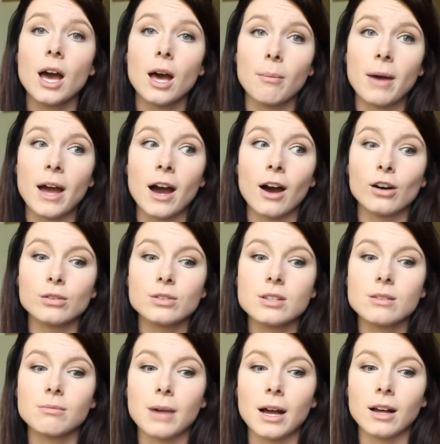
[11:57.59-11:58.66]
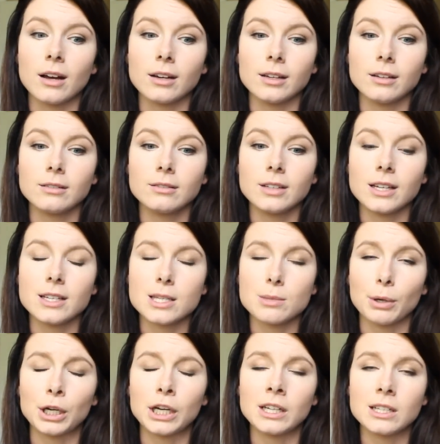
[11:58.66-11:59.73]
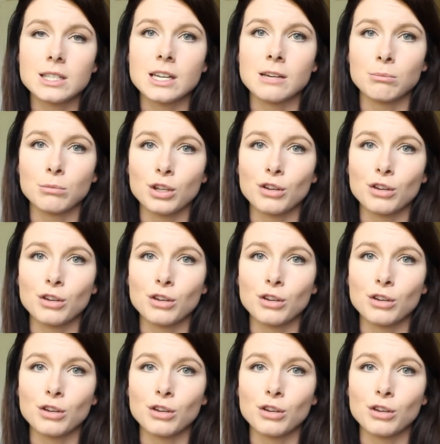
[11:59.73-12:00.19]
about my experience in